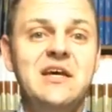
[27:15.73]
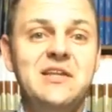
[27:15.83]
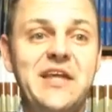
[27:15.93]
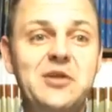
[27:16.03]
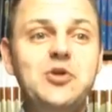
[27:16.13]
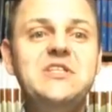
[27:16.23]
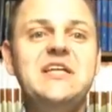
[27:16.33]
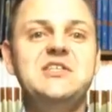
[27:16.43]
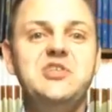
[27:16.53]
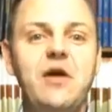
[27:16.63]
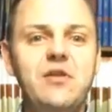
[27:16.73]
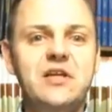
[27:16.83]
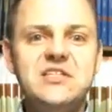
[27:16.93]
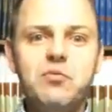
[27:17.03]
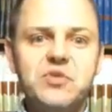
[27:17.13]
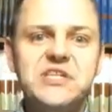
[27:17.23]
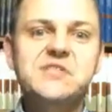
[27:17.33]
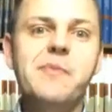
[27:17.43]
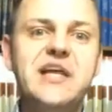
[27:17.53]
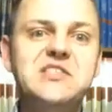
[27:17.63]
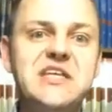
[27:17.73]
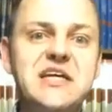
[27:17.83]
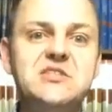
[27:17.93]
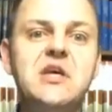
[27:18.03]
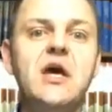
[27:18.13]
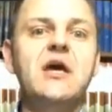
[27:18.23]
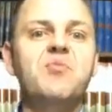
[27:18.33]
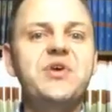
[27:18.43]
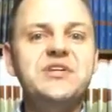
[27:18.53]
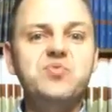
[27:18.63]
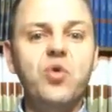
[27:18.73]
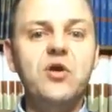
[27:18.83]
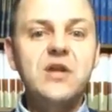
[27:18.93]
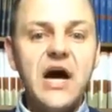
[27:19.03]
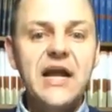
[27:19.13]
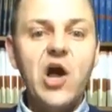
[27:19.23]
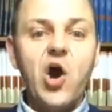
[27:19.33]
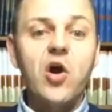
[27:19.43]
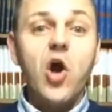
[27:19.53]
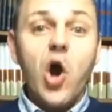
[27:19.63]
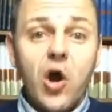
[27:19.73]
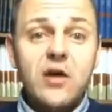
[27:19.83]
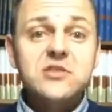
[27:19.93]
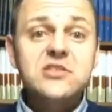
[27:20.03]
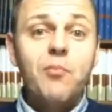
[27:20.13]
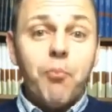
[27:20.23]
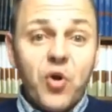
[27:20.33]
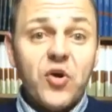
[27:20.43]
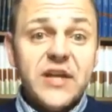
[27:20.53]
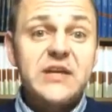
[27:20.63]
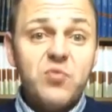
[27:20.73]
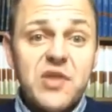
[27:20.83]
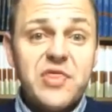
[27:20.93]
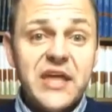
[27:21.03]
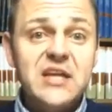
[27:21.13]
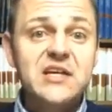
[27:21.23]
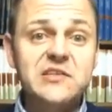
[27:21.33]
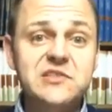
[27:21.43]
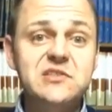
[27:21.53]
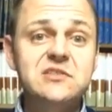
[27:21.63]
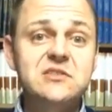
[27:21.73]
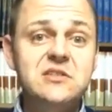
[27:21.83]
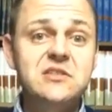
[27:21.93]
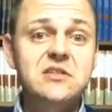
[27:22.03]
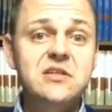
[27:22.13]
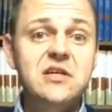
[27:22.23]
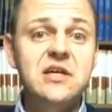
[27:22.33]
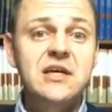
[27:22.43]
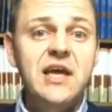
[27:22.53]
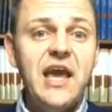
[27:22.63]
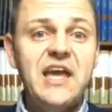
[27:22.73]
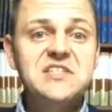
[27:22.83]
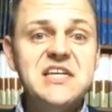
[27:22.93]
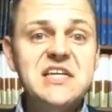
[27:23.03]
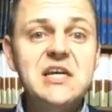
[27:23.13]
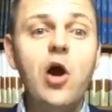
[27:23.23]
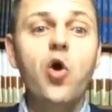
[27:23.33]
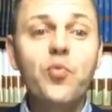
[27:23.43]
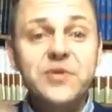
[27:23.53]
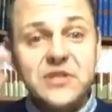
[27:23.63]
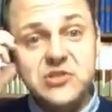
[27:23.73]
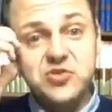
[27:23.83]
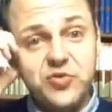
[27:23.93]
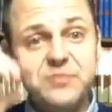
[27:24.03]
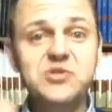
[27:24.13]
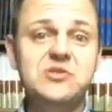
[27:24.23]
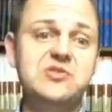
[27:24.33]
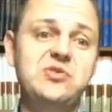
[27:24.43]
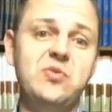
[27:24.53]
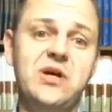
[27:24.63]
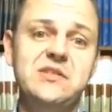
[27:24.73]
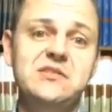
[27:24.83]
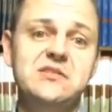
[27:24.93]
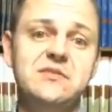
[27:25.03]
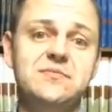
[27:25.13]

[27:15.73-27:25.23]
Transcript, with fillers: They looked at each other and they said, Well, this makes sense because we're not our hearts burning within us as He opened the scriptures to us.